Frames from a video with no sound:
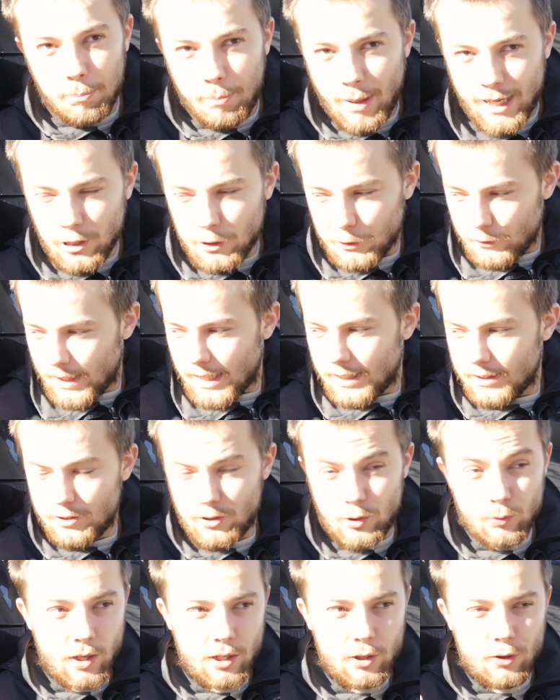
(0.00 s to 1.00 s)
Better reds?
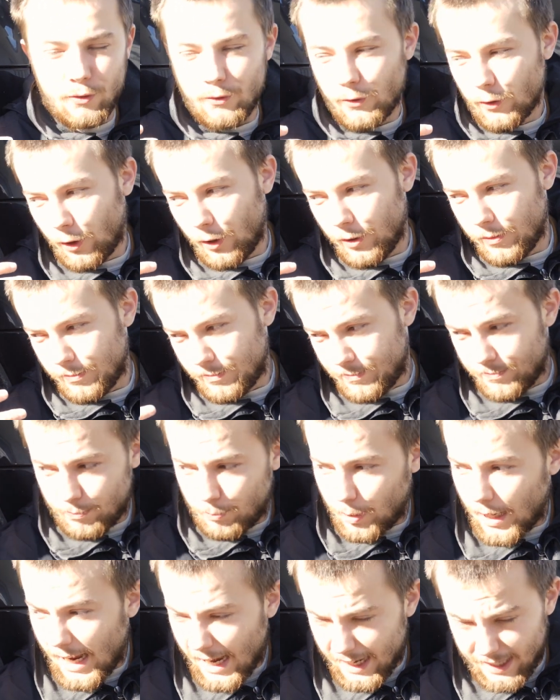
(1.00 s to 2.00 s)
Do I go for
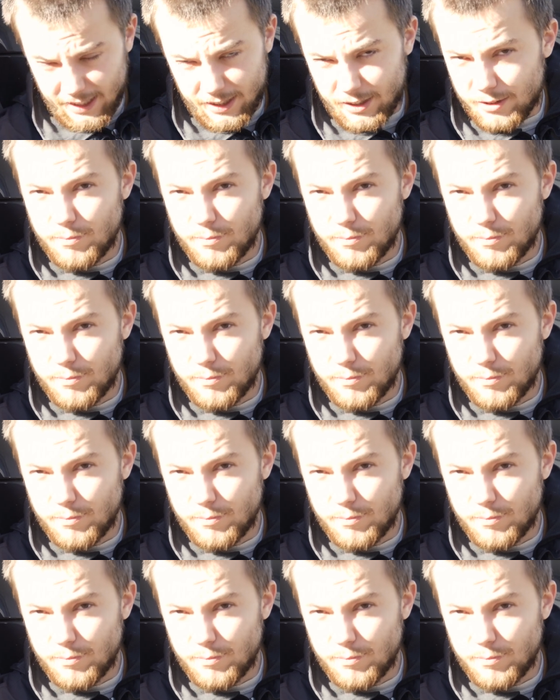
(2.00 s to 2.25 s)
black?